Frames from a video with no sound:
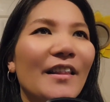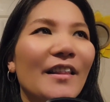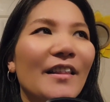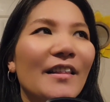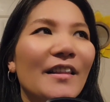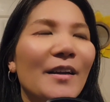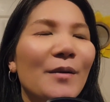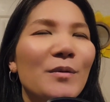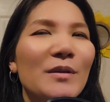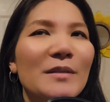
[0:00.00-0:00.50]

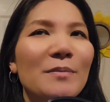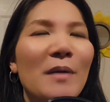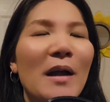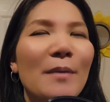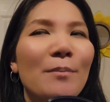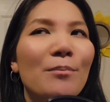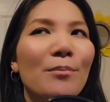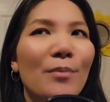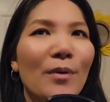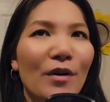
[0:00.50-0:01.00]
it was my
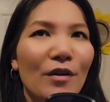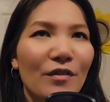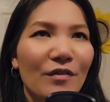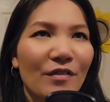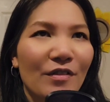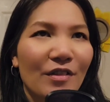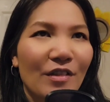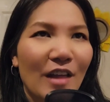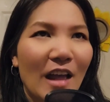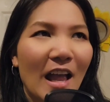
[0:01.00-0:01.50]

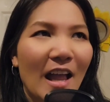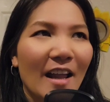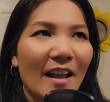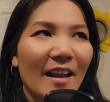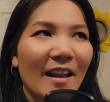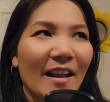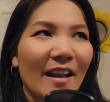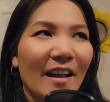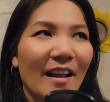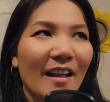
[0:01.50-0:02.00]

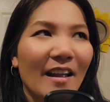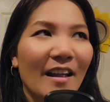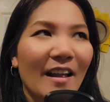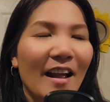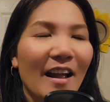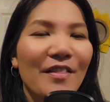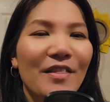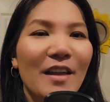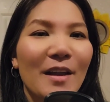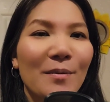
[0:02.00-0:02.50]
birthday.
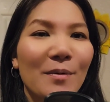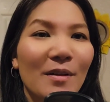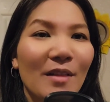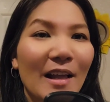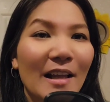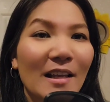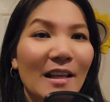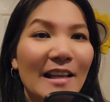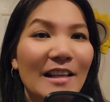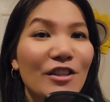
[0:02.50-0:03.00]
And they were
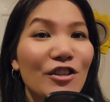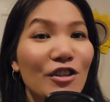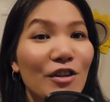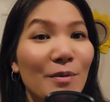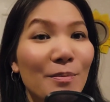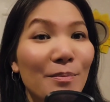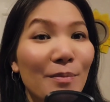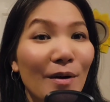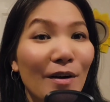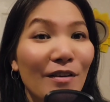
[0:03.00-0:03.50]
like, "It's
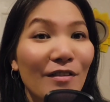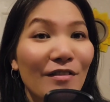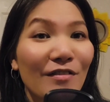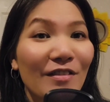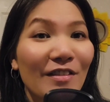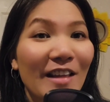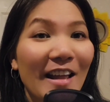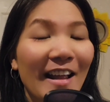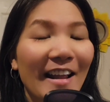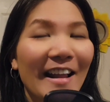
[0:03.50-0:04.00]
your
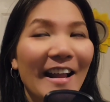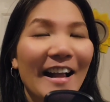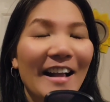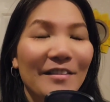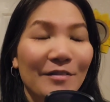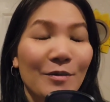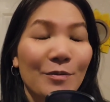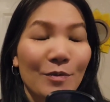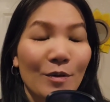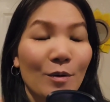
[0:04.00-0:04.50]
birthday." I,
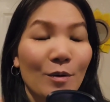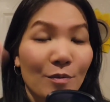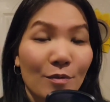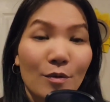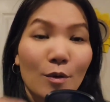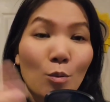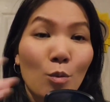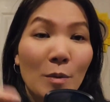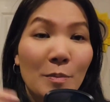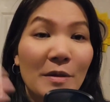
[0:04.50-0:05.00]
the
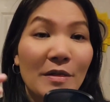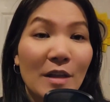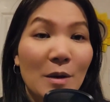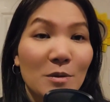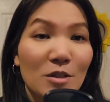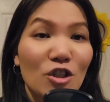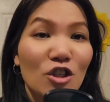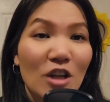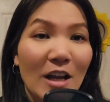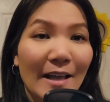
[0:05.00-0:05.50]
the woman that
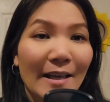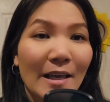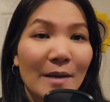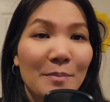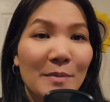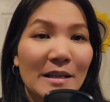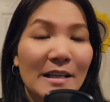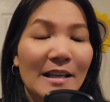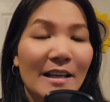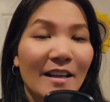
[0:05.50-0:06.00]
was checking
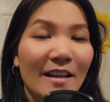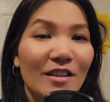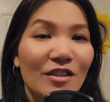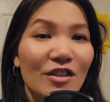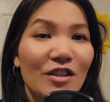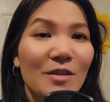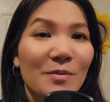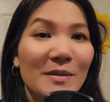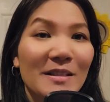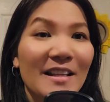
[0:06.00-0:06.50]
me in,
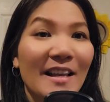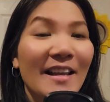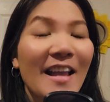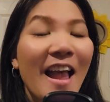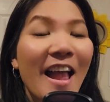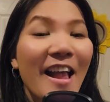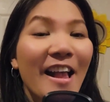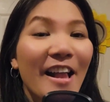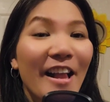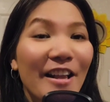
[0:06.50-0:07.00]
she was like,
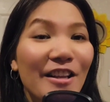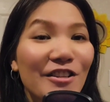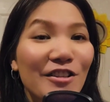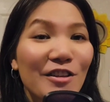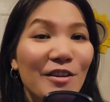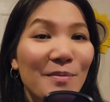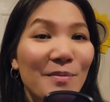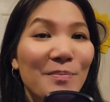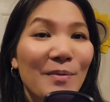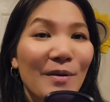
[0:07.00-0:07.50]
"It's
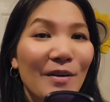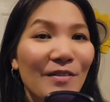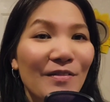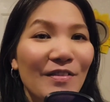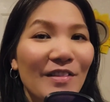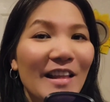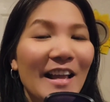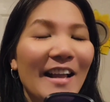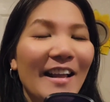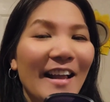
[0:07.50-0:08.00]
your
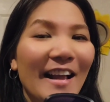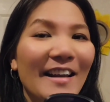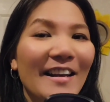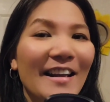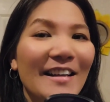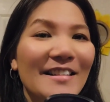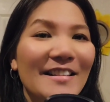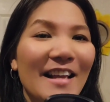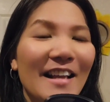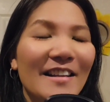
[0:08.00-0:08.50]
birthday," and
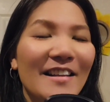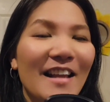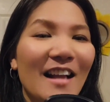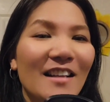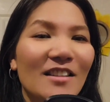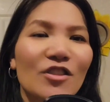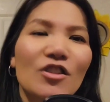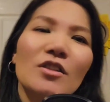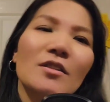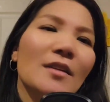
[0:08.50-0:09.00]
I said,
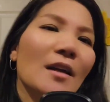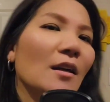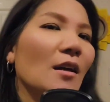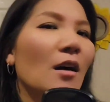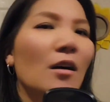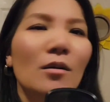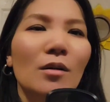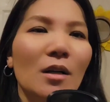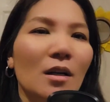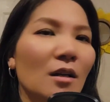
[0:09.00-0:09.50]
"Yes." She's like,
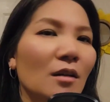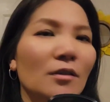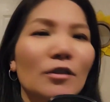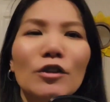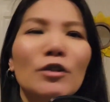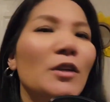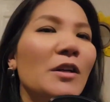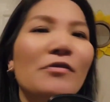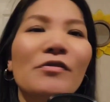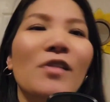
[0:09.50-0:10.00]
"Oh, girl,
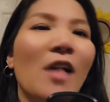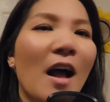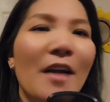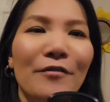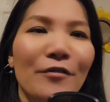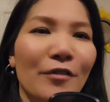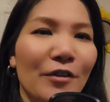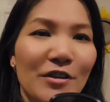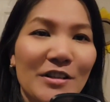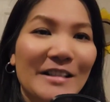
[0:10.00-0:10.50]
you could fly
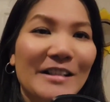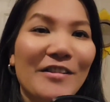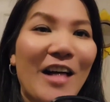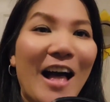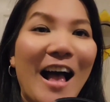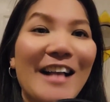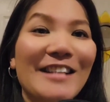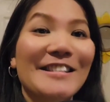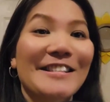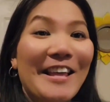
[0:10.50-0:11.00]
first
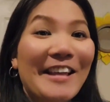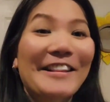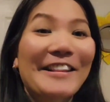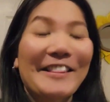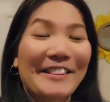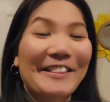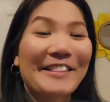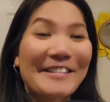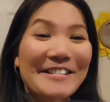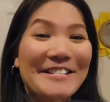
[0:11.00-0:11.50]
class, like
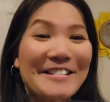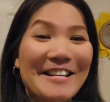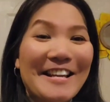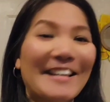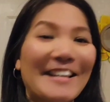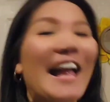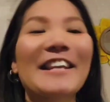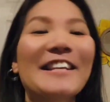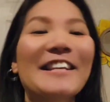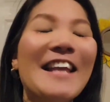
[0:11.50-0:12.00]
legit."
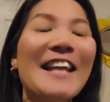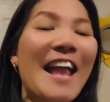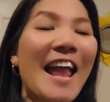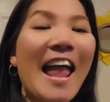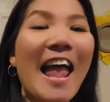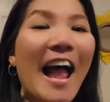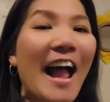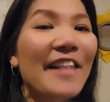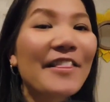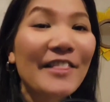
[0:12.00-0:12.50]
And
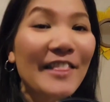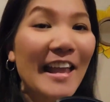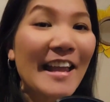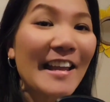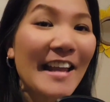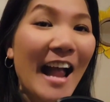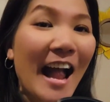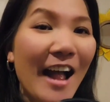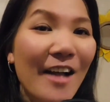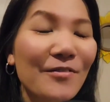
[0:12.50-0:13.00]
and they
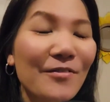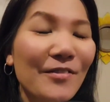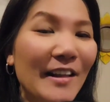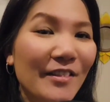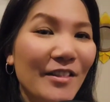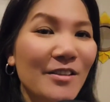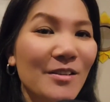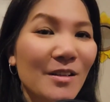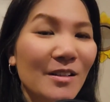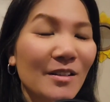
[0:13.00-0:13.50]
have like
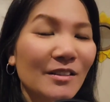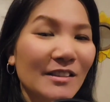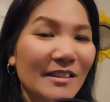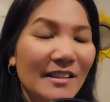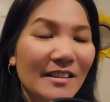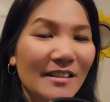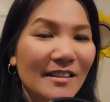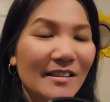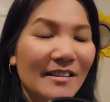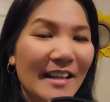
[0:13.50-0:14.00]
the
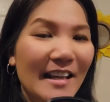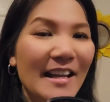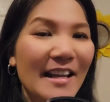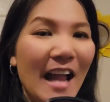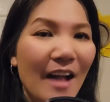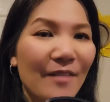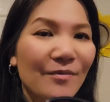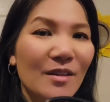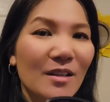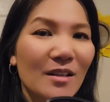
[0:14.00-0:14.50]
they
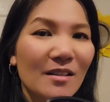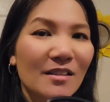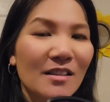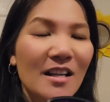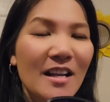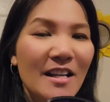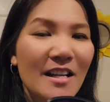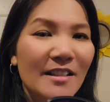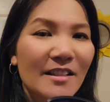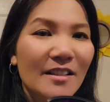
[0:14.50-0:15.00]
have the
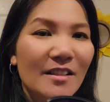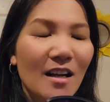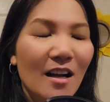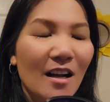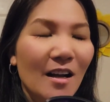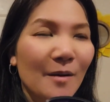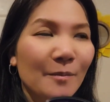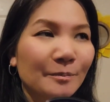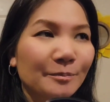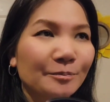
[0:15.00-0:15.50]

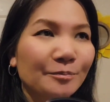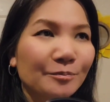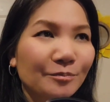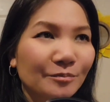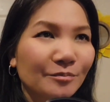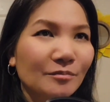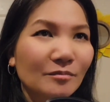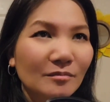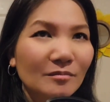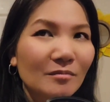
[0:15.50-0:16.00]
um.
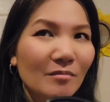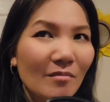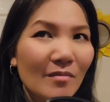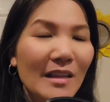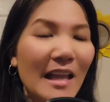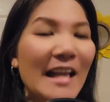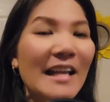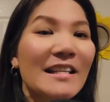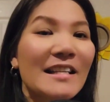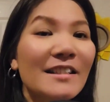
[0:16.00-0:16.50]

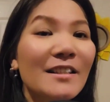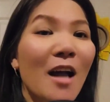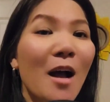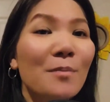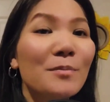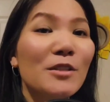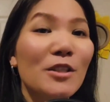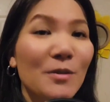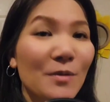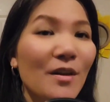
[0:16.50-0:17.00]
It's
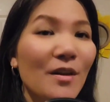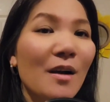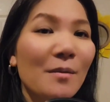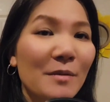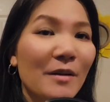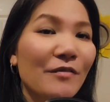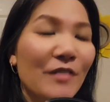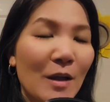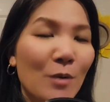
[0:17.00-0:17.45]
up to them if they